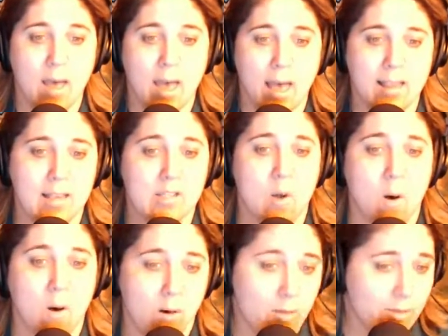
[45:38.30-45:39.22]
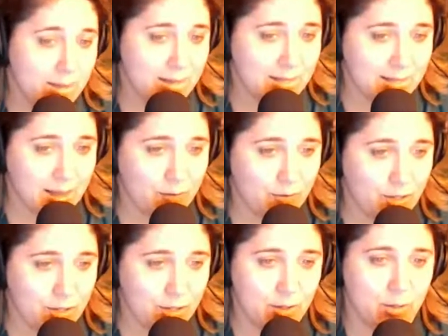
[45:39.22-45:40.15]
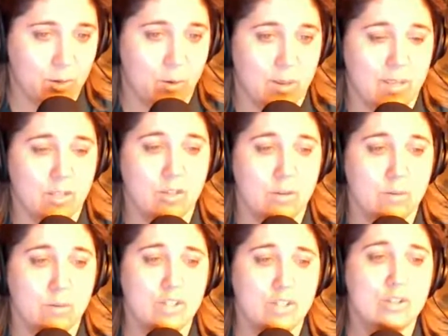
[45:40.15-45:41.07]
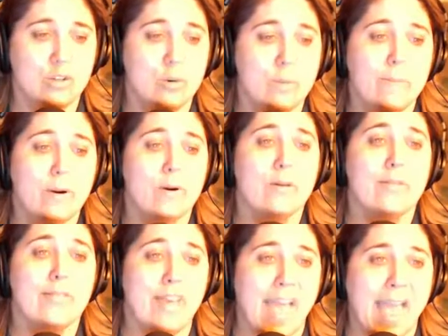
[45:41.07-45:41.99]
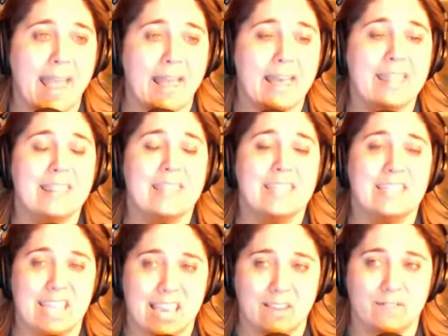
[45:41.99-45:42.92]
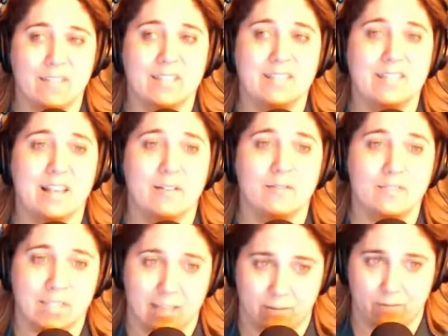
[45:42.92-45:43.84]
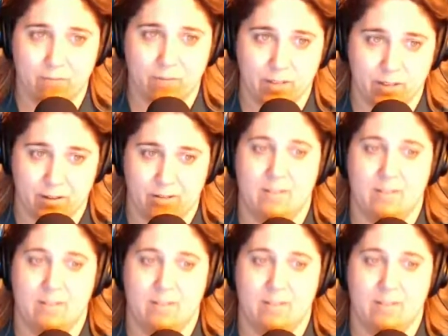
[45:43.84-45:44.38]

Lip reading: I guess all that is left to do is to super thank the Davids of Devville.